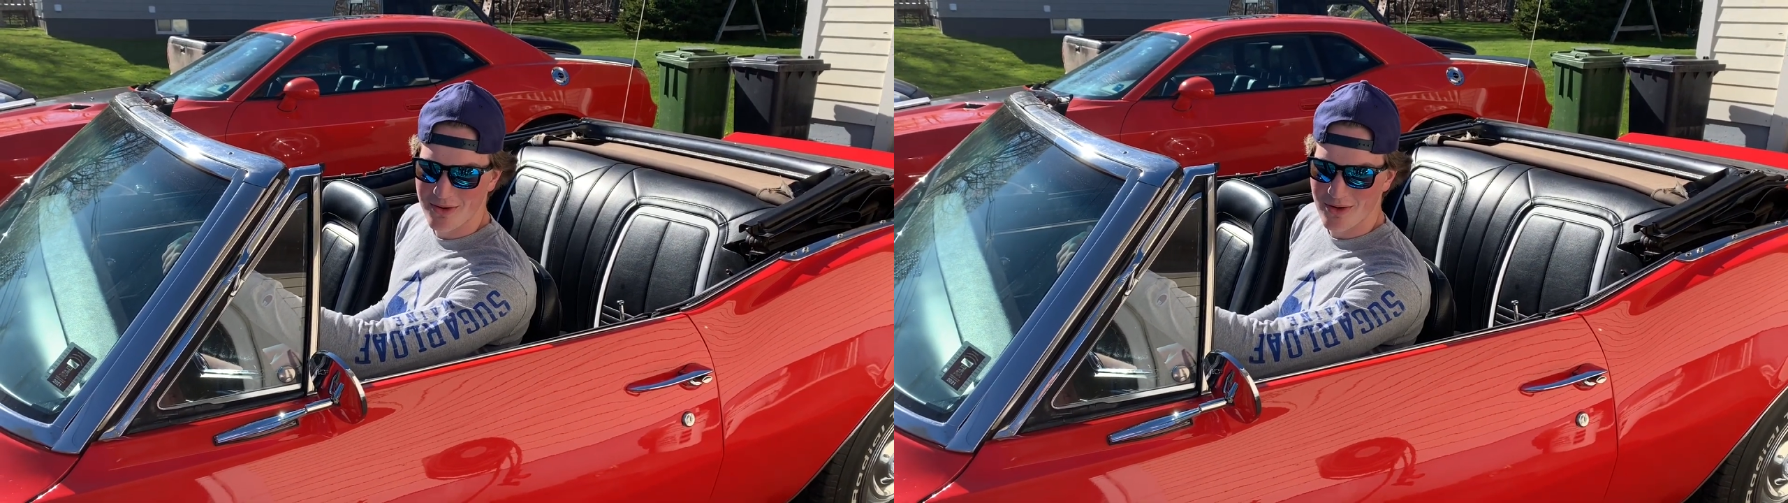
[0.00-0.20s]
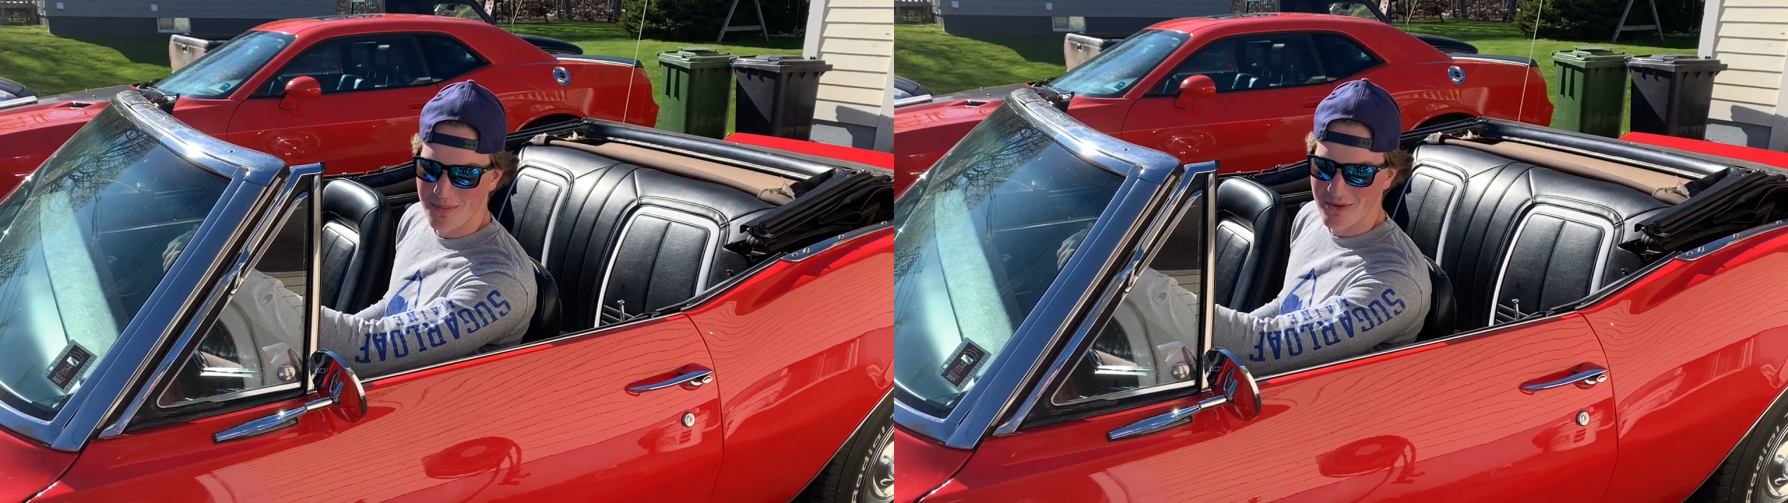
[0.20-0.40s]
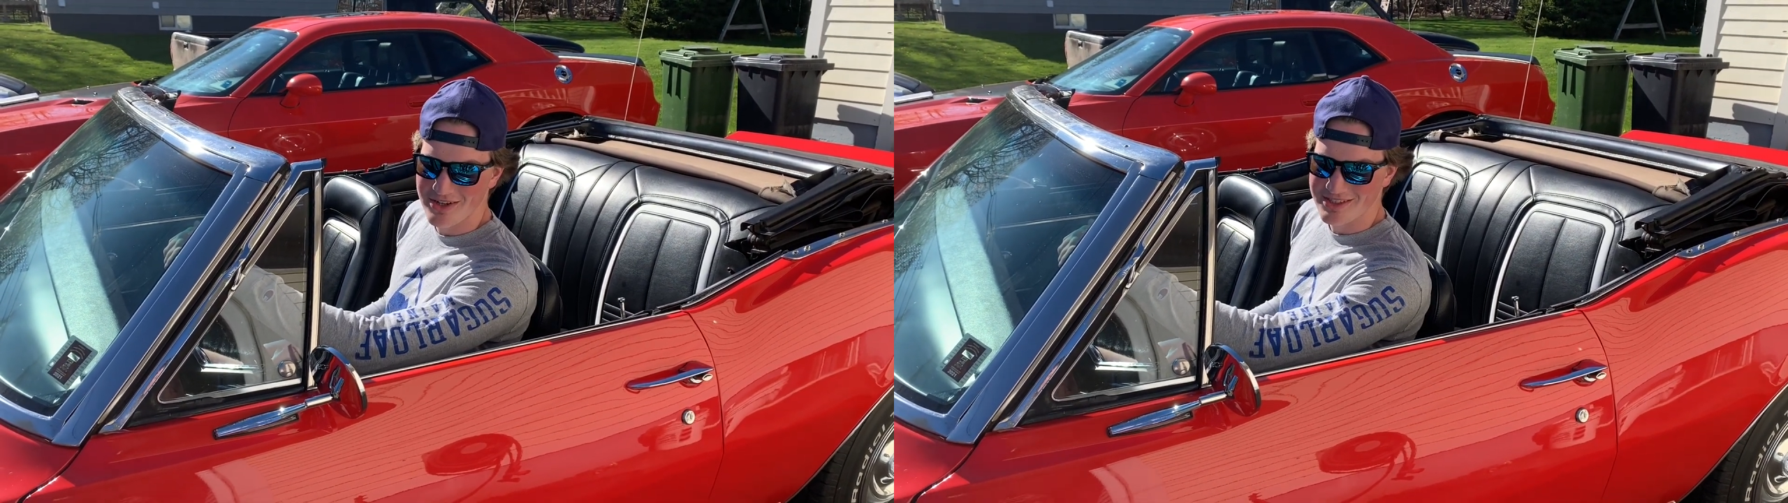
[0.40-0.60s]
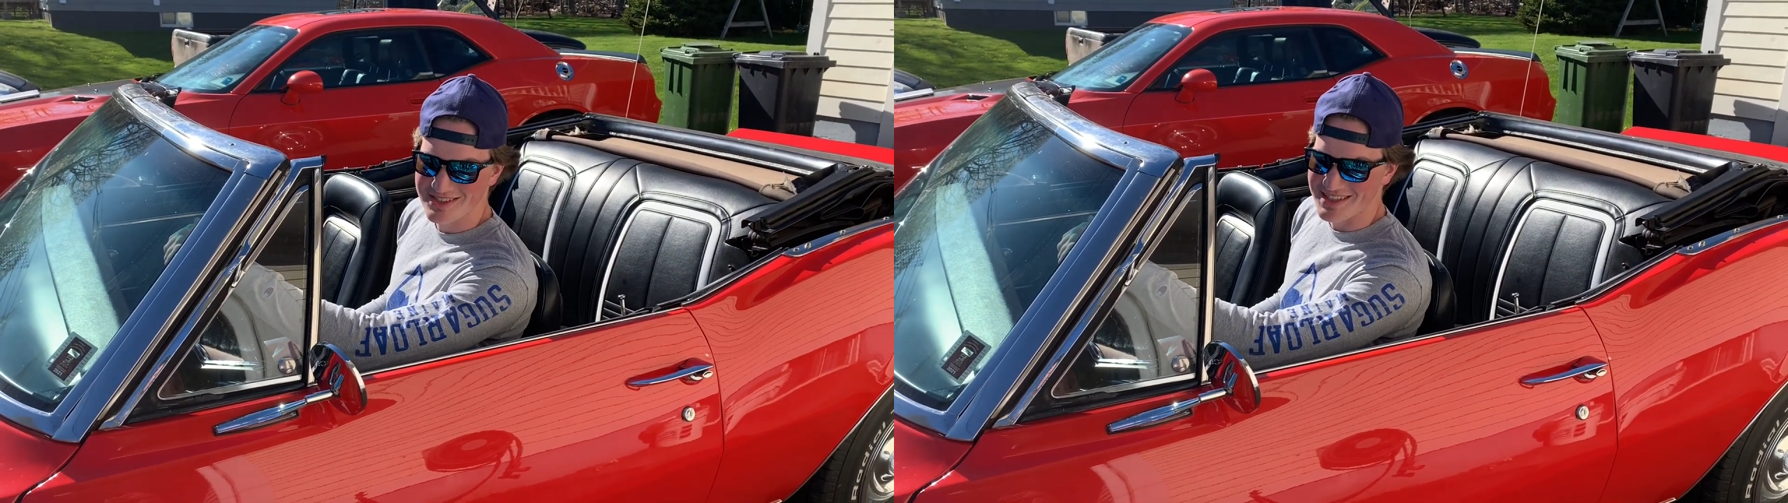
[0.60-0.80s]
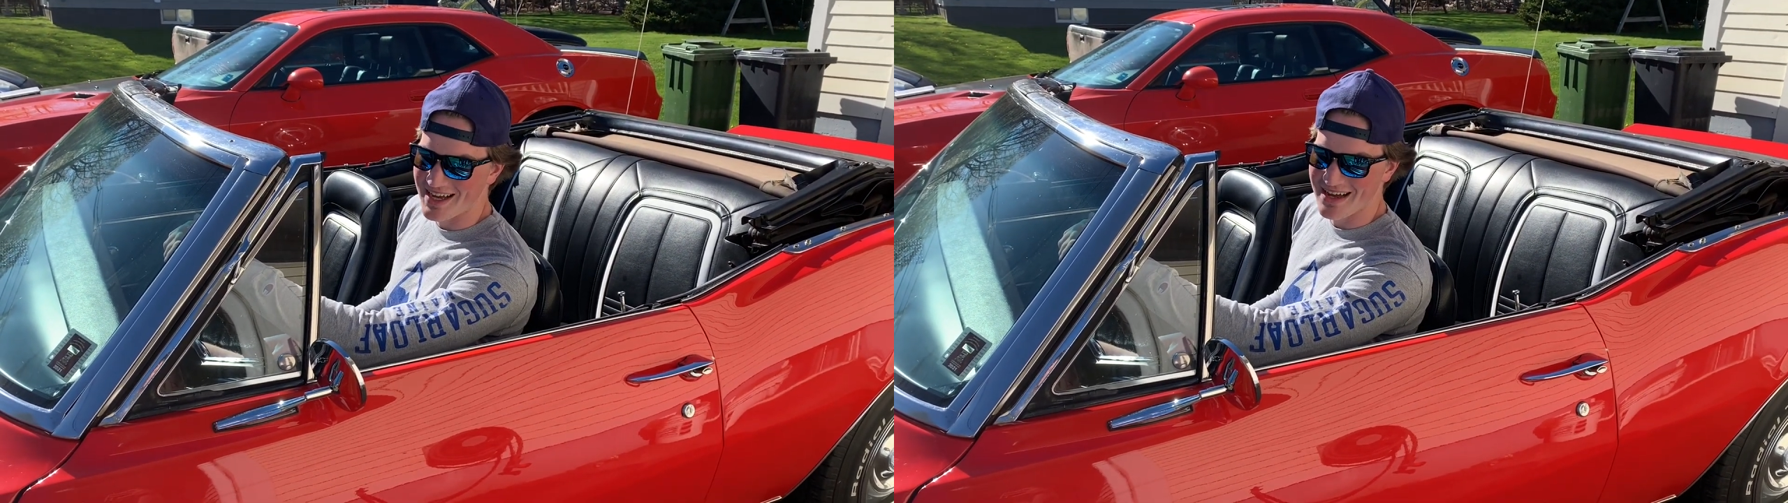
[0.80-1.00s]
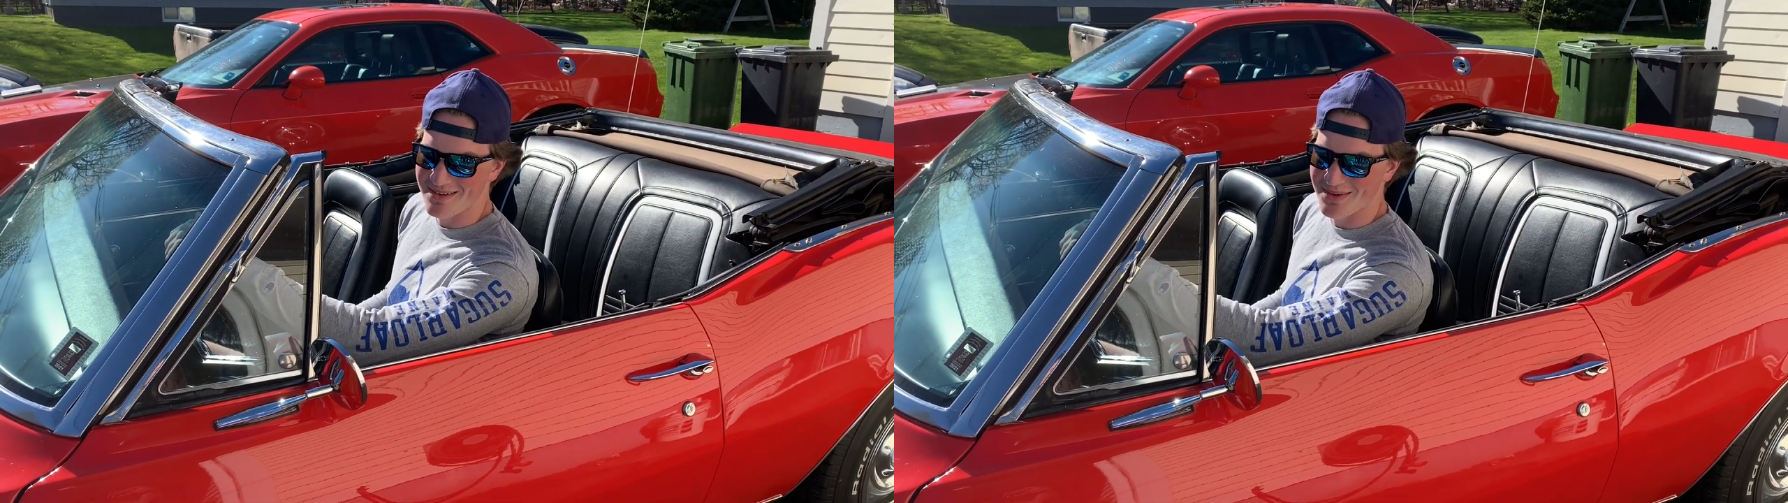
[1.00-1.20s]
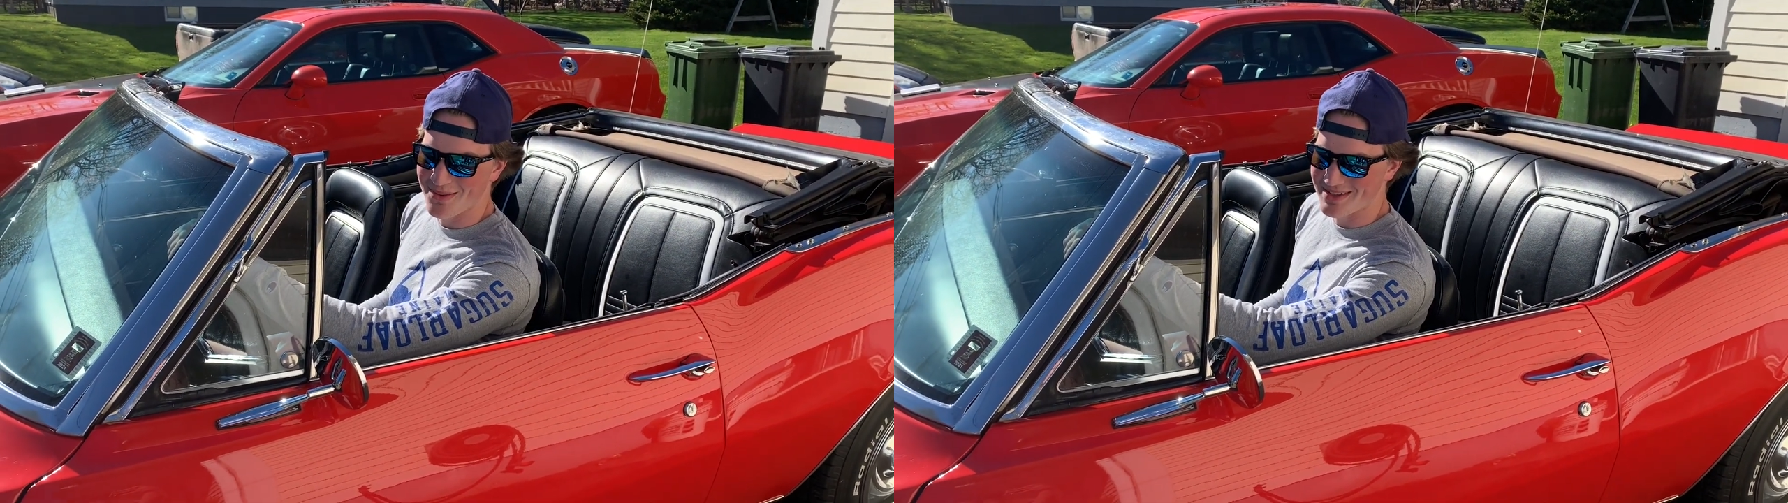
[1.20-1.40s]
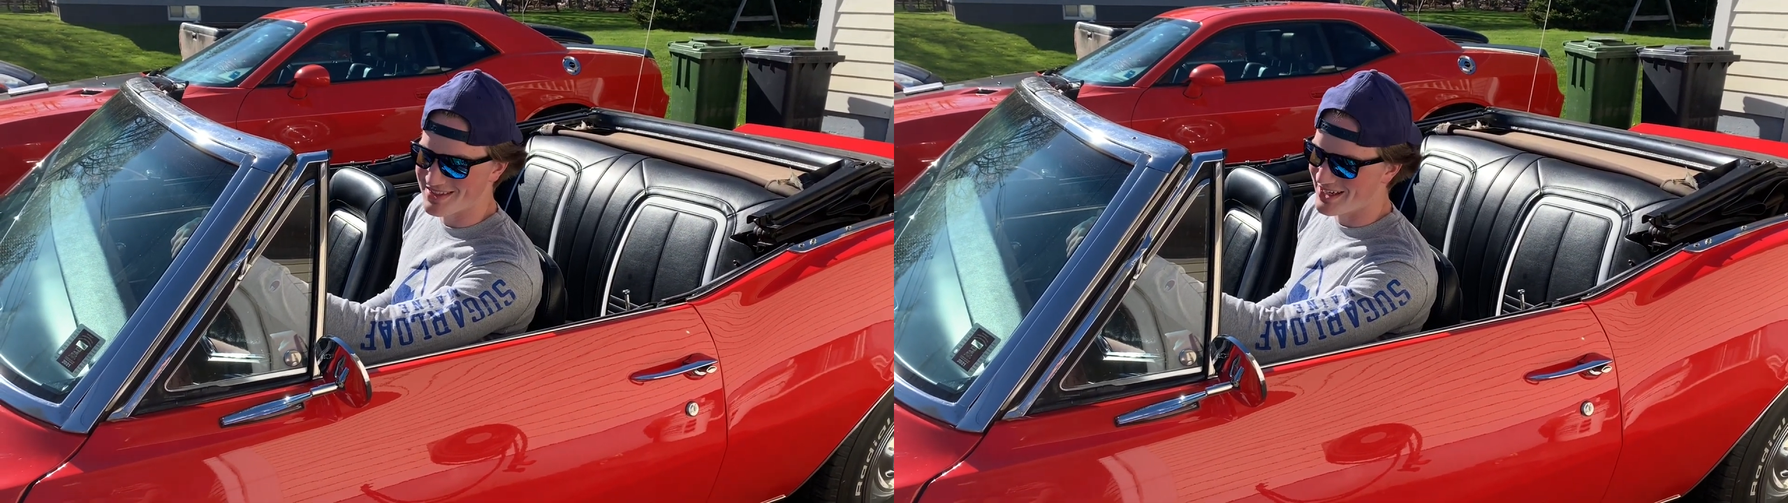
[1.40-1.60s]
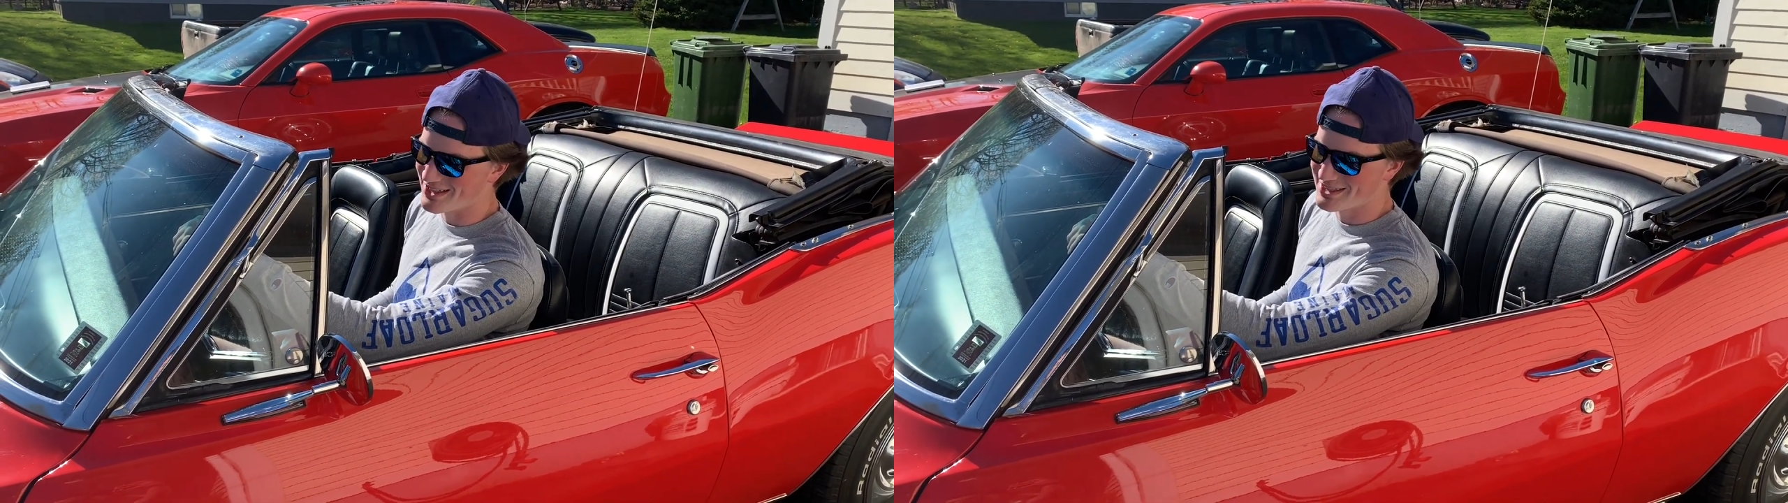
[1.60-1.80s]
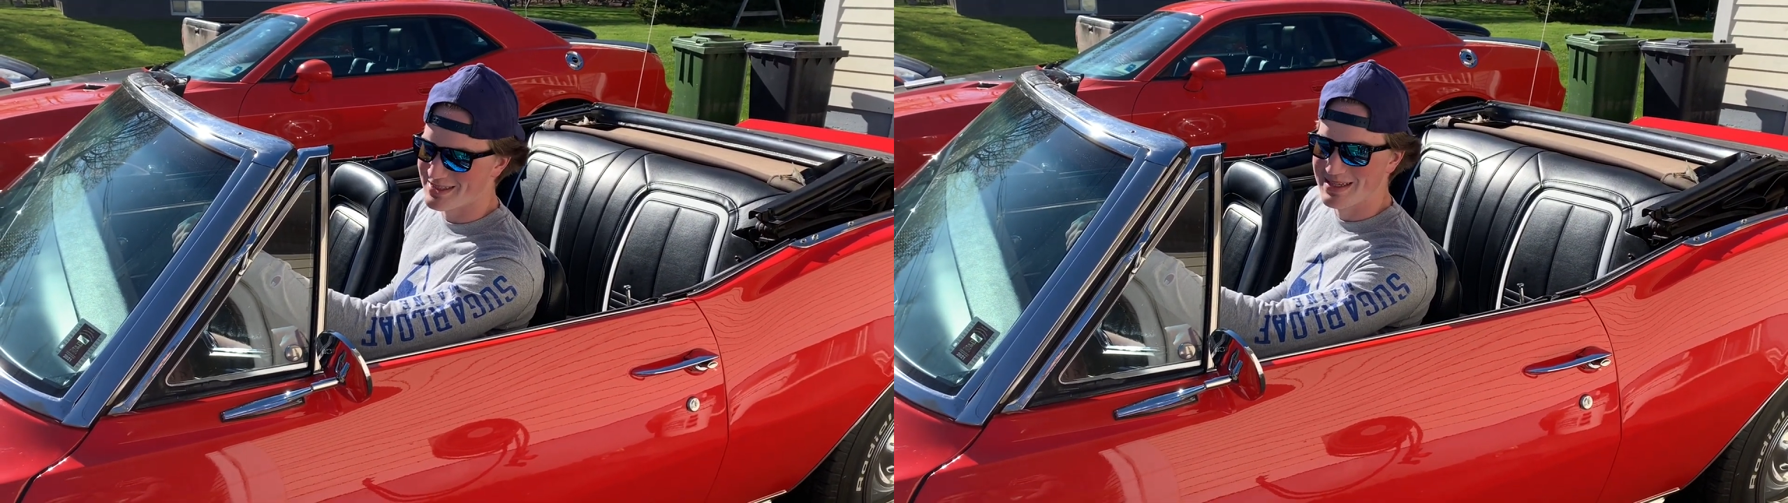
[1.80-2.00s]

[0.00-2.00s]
corporations, I don't know what does.